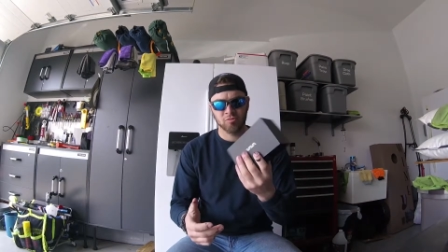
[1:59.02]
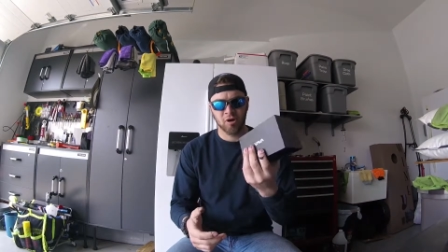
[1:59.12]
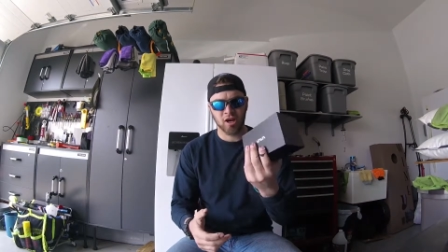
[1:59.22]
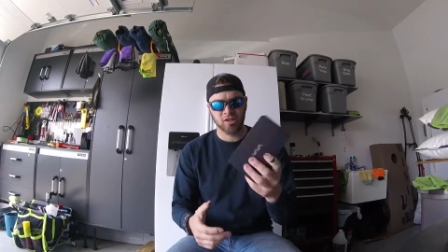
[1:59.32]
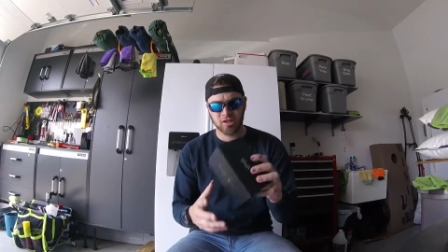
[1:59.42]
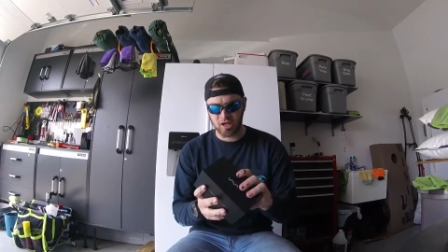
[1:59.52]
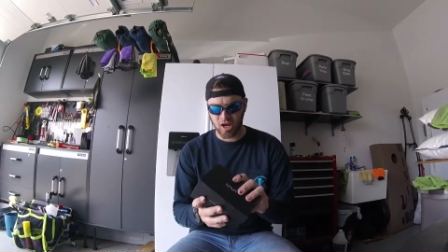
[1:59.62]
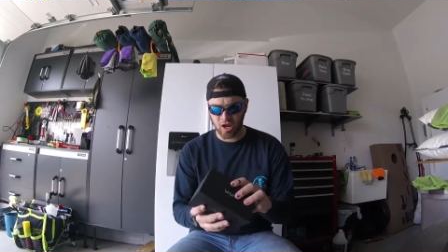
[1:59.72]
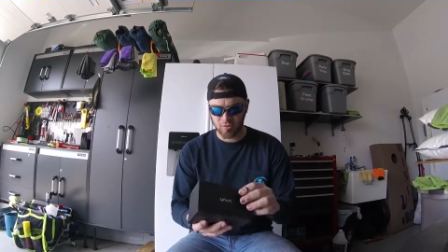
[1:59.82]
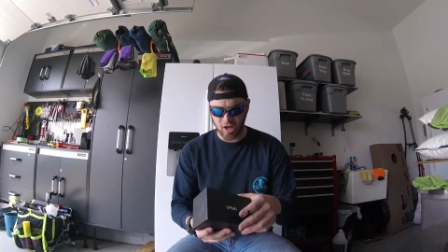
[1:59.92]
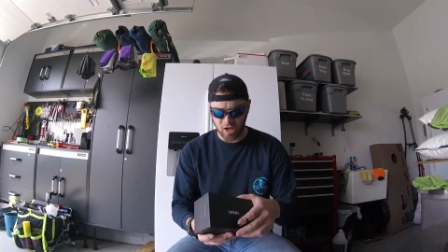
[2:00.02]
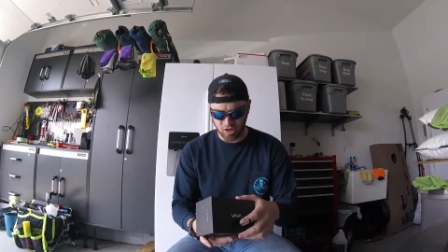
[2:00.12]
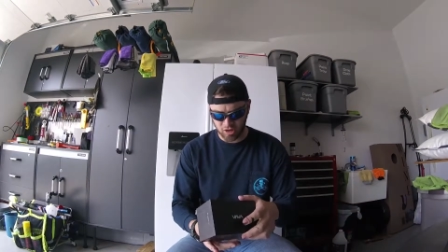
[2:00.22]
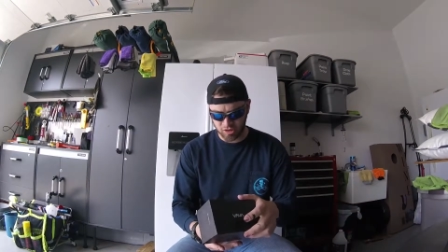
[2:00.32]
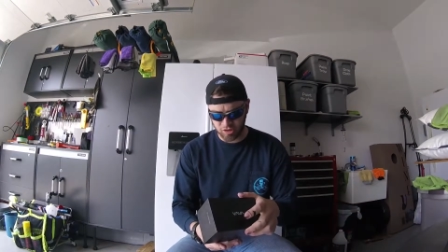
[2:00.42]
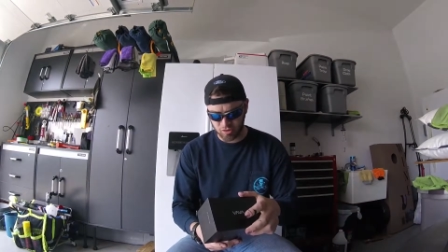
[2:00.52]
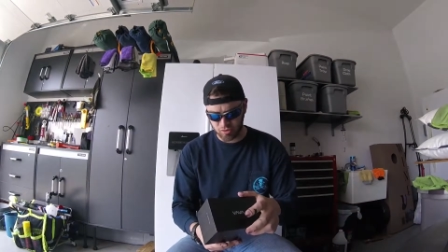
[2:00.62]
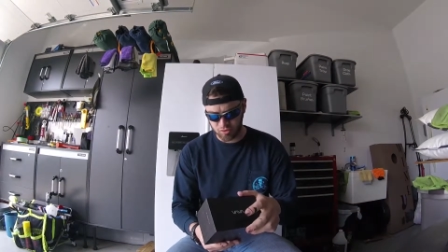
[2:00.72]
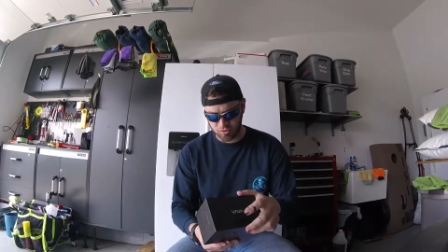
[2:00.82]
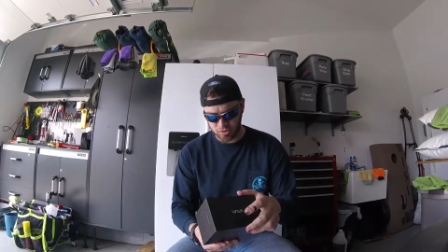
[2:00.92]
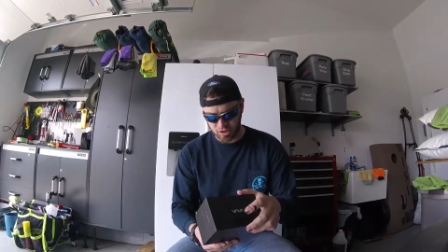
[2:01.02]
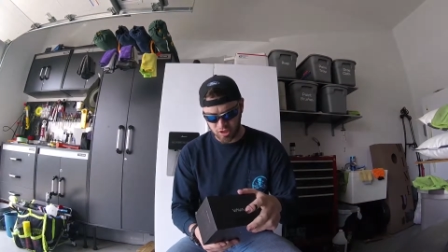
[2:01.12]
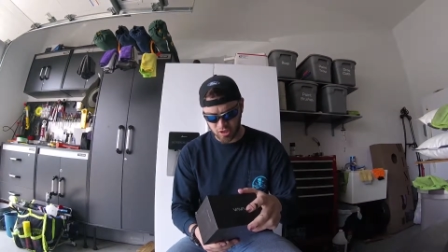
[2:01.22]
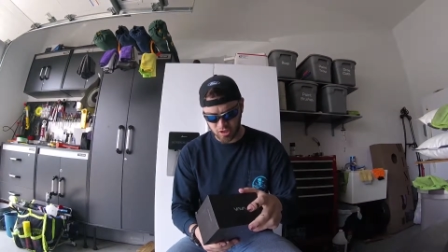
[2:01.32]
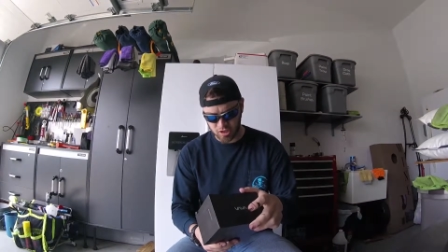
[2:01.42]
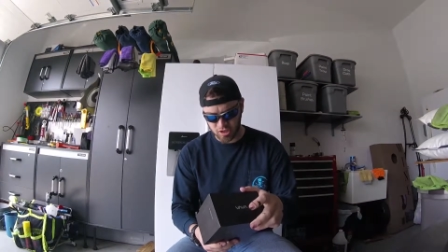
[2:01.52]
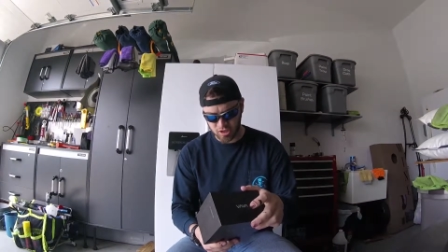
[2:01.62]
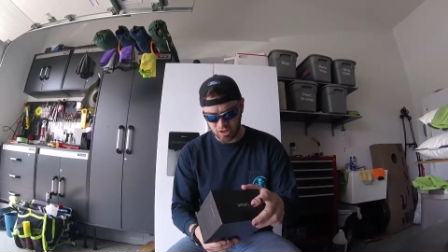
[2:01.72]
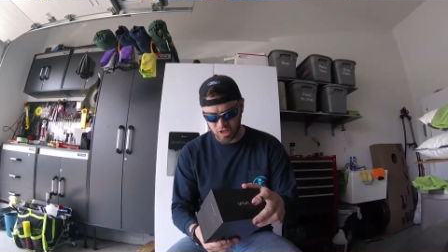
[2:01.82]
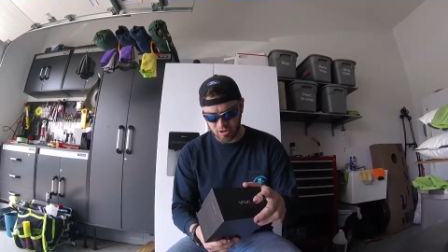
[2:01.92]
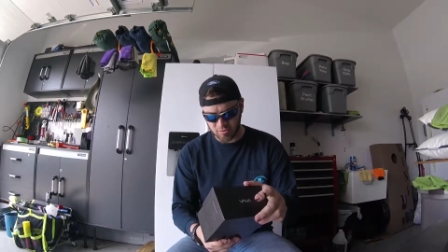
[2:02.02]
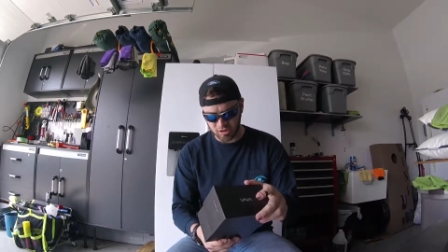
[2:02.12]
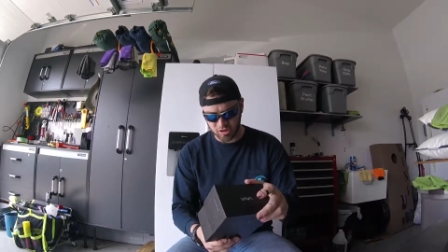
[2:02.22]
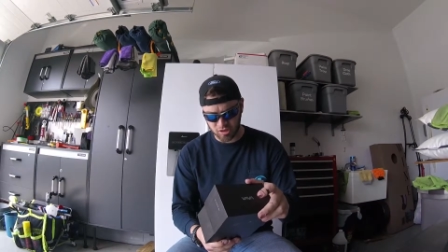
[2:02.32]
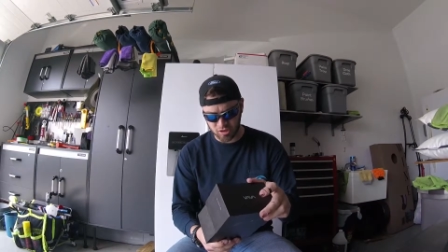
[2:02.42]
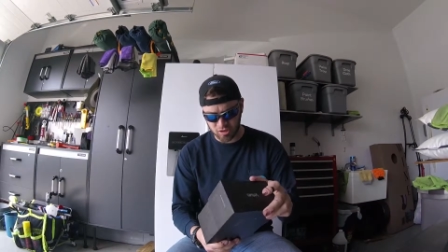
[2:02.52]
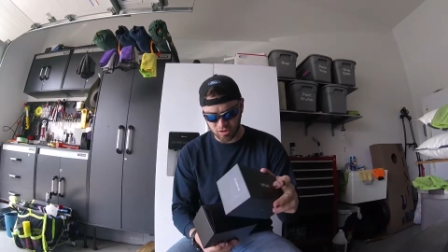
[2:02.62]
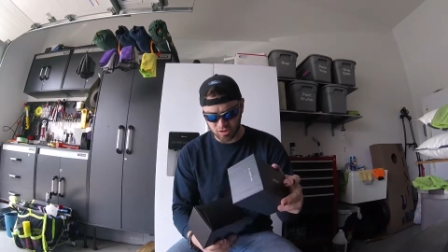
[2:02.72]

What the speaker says: box that I would hang on to keep it to